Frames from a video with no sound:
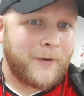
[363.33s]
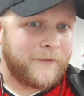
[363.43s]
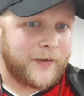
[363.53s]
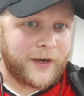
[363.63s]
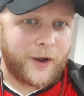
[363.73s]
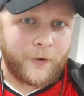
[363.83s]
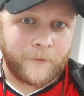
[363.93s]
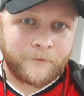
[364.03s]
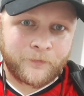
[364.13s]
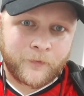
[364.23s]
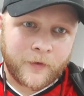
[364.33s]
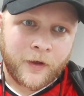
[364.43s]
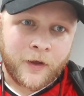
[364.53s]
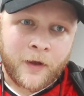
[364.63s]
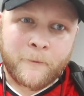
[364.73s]
in my video.
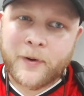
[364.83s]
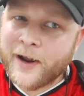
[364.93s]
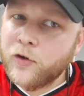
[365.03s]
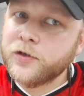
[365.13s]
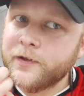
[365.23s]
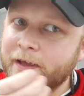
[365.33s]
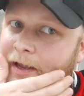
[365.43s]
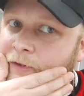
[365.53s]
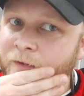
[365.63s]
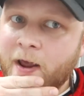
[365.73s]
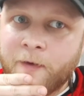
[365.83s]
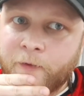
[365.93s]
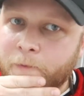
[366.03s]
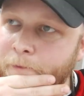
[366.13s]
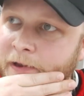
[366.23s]
But I also think it's
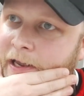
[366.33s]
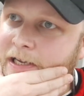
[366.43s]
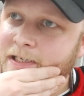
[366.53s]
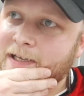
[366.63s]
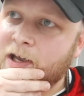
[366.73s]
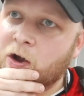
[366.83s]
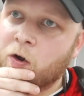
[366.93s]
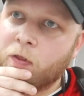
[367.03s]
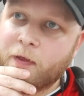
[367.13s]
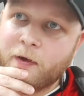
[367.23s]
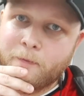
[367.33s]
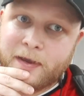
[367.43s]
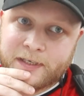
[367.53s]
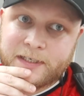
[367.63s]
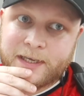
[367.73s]
relevant because the other
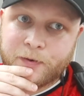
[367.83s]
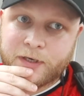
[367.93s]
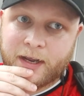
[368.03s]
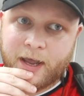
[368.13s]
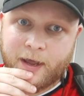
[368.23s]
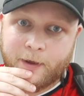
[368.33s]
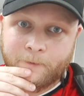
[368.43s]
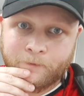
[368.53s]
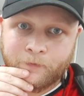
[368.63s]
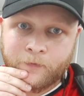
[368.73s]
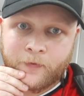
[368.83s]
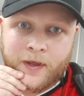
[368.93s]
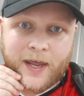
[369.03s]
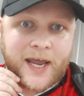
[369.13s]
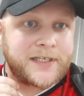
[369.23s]
misconception I hear
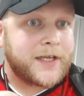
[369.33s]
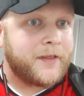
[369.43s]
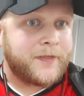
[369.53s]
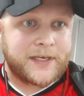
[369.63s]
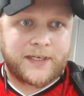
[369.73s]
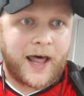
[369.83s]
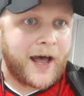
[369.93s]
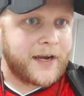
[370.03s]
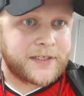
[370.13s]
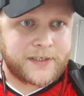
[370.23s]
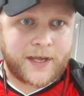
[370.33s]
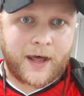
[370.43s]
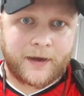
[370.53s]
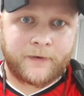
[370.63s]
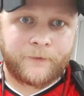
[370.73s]
is that this line is
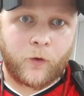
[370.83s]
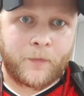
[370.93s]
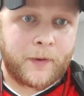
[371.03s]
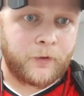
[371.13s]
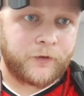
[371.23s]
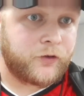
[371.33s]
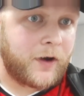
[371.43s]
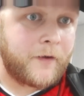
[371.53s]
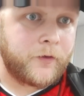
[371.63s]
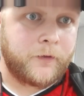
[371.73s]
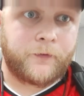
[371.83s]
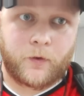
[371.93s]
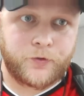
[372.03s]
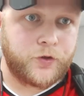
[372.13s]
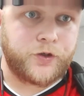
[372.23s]
designed for people to travel
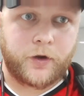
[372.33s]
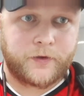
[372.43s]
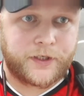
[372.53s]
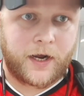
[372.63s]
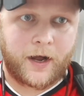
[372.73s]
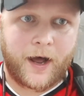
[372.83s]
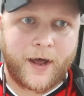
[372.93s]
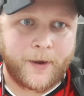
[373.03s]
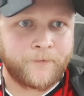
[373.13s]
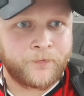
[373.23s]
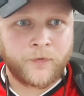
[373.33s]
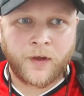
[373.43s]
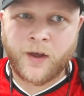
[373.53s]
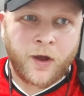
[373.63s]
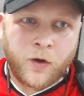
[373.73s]
from Suzhou to Shanghai,
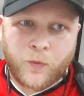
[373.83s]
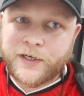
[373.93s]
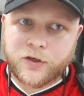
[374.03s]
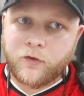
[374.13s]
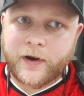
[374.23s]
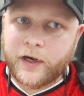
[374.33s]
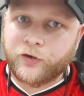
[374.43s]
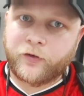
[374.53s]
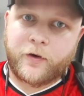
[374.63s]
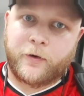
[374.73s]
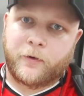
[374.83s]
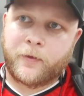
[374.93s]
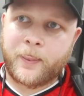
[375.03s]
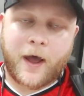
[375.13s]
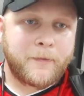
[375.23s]
which is not really true.
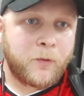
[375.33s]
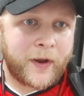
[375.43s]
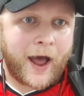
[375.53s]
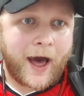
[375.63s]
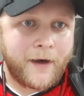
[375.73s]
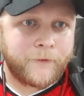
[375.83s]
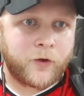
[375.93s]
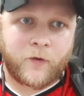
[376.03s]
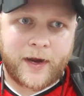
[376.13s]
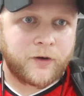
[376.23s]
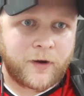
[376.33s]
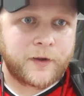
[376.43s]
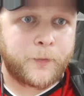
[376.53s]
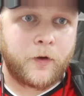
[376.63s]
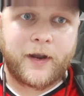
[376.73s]
I mean, we have great
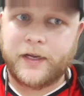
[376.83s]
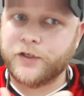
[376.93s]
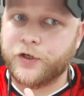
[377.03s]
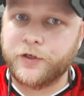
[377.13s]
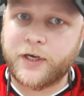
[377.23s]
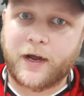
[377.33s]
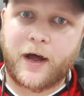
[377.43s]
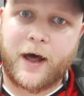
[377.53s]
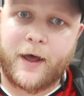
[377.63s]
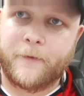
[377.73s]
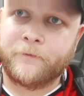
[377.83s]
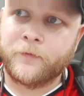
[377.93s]
transport links to Shanghai